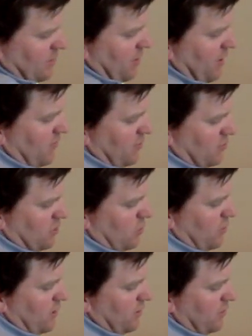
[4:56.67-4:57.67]
Whatever's
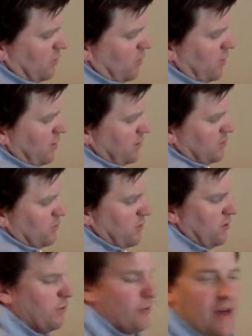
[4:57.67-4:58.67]
squared, the quantity
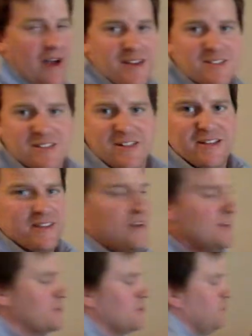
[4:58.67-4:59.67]
squared, we want to isolate
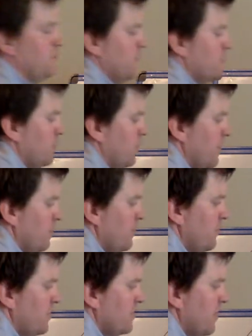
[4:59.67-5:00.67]
that. So first we're going to
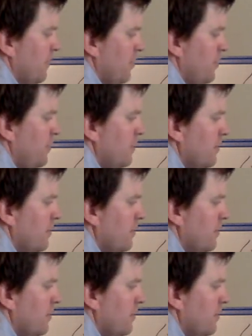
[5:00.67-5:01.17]
move the 7.